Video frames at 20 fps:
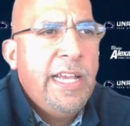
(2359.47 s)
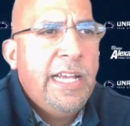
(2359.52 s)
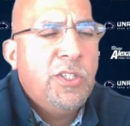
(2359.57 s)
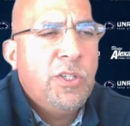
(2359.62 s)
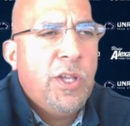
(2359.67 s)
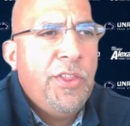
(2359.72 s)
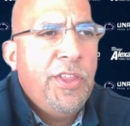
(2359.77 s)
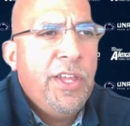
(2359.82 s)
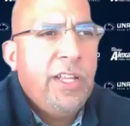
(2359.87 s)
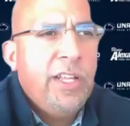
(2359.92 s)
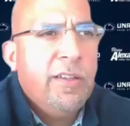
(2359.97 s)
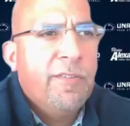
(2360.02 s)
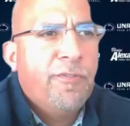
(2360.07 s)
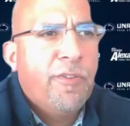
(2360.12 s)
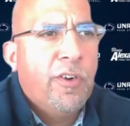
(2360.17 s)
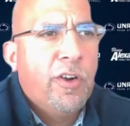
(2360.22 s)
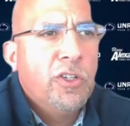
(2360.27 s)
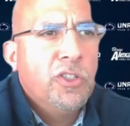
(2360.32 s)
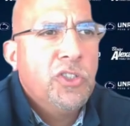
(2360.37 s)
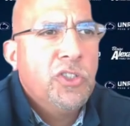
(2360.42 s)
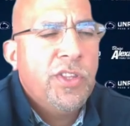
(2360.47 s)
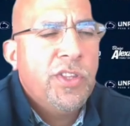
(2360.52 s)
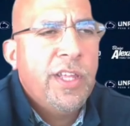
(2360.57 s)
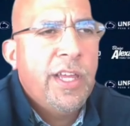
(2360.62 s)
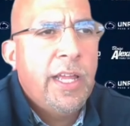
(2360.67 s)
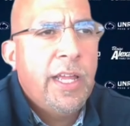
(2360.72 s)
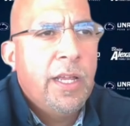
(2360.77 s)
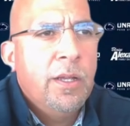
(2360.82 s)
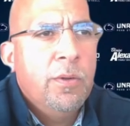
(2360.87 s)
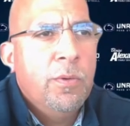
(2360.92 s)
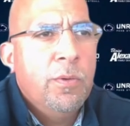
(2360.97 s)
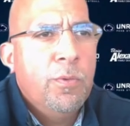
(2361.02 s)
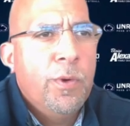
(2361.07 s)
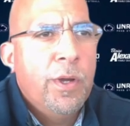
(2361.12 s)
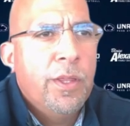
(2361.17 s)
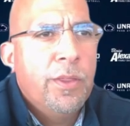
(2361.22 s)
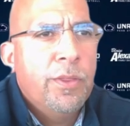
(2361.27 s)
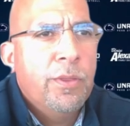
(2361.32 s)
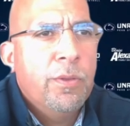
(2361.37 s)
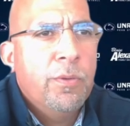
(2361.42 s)
Yeah, so I think the first thing
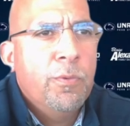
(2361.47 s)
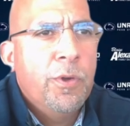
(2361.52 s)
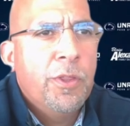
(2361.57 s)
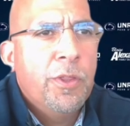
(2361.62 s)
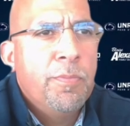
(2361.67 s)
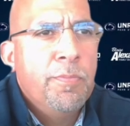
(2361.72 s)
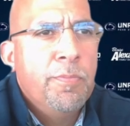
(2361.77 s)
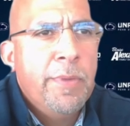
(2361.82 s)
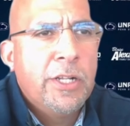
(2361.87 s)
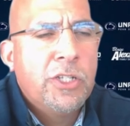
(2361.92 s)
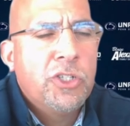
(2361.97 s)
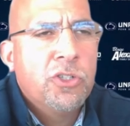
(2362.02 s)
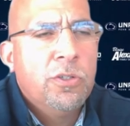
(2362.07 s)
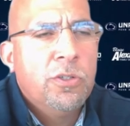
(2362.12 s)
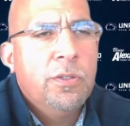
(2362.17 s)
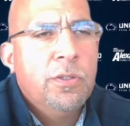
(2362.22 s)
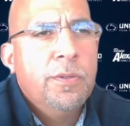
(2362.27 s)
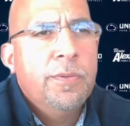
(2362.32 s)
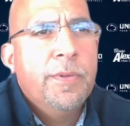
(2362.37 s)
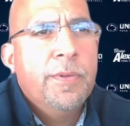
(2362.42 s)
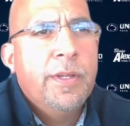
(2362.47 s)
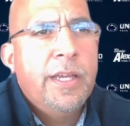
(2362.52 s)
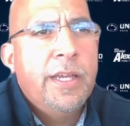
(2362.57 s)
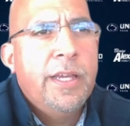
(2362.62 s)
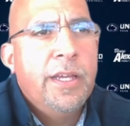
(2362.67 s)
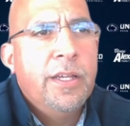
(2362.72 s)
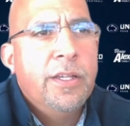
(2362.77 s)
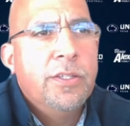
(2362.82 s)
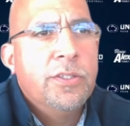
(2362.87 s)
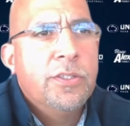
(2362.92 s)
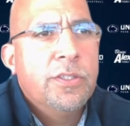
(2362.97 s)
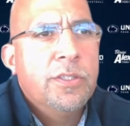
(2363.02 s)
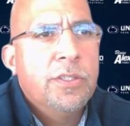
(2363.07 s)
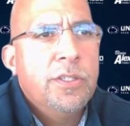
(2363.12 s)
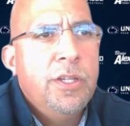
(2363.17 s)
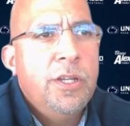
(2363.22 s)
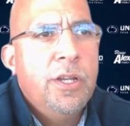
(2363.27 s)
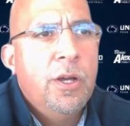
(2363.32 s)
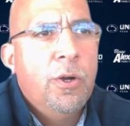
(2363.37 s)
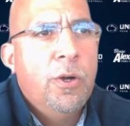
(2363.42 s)
with Mitchell
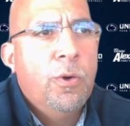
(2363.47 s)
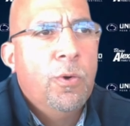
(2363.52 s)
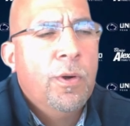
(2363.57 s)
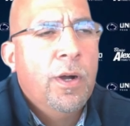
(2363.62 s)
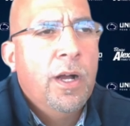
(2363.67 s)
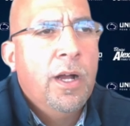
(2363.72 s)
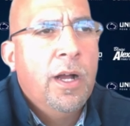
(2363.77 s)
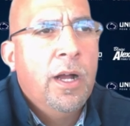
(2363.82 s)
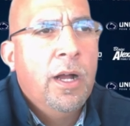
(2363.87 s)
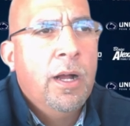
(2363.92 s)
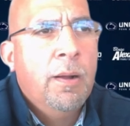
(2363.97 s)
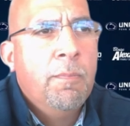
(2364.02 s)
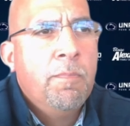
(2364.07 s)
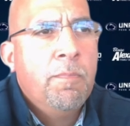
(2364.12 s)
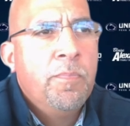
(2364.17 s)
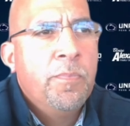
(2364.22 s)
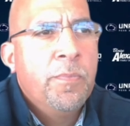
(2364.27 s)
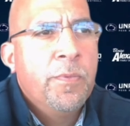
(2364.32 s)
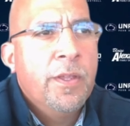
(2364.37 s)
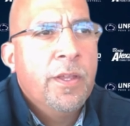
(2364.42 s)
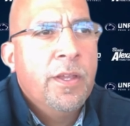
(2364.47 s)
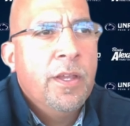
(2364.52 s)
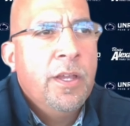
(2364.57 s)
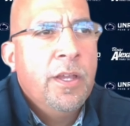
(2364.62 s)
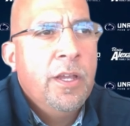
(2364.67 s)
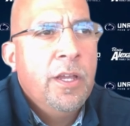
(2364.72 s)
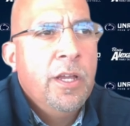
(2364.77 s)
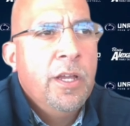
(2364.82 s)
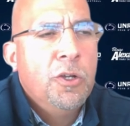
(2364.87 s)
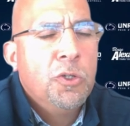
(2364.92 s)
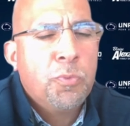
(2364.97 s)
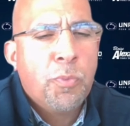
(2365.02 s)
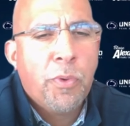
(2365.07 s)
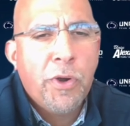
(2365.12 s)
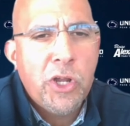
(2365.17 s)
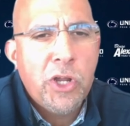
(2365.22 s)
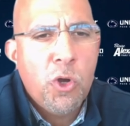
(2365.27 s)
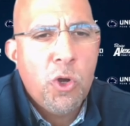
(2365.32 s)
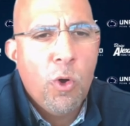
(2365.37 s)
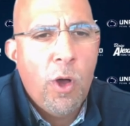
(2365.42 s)
is, you know, it was
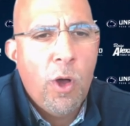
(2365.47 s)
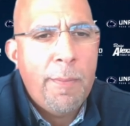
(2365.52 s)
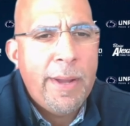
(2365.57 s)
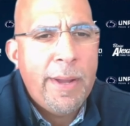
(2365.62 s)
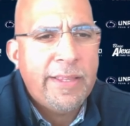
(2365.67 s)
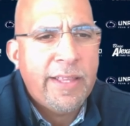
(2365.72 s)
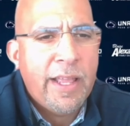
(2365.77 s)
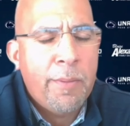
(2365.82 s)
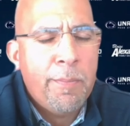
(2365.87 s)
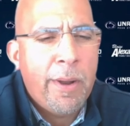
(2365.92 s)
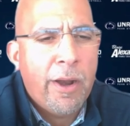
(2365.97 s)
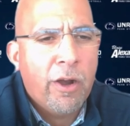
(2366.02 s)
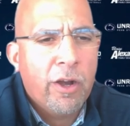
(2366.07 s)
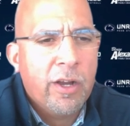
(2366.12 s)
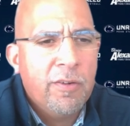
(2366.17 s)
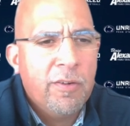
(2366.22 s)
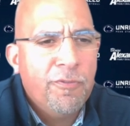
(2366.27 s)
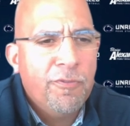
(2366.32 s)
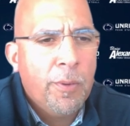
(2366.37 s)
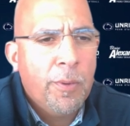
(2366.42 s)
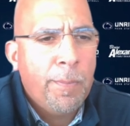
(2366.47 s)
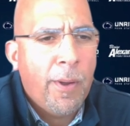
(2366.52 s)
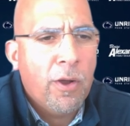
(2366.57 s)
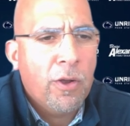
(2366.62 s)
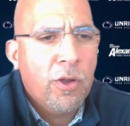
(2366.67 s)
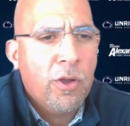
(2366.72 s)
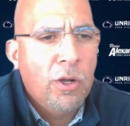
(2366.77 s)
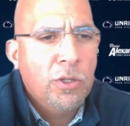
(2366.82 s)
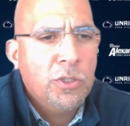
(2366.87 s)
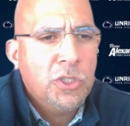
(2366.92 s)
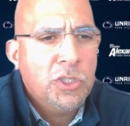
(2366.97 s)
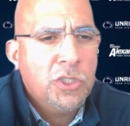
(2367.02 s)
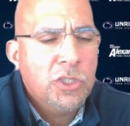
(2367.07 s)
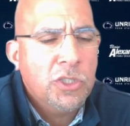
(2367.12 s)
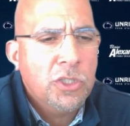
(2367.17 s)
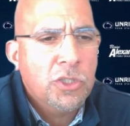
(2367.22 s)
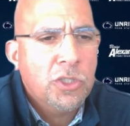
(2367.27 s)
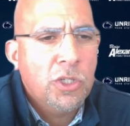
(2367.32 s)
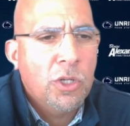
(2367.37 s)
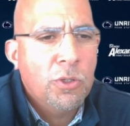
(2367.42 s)
pretty cool. I'm at the American Football
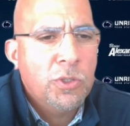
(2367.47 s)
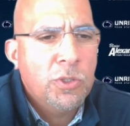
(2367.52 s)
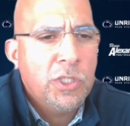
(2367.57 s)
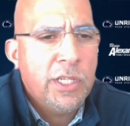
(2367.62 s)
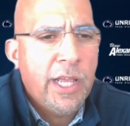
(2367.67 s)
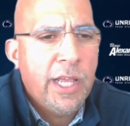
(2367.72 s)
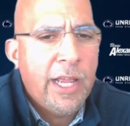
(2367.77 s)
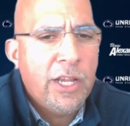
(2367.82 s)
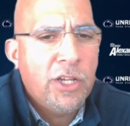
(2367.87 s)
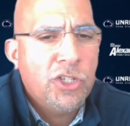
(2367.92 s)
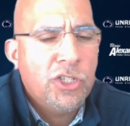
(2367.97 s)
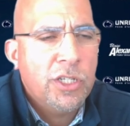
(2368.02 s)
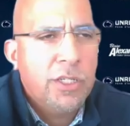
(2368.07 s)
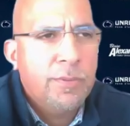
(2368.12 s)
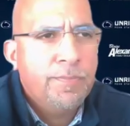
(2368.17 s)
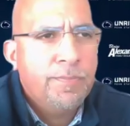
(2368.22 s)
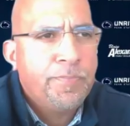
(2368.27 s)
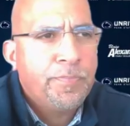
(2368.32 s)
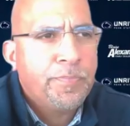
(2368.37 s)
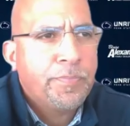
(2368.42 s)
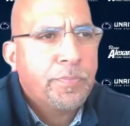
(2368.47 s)
Coaches Association,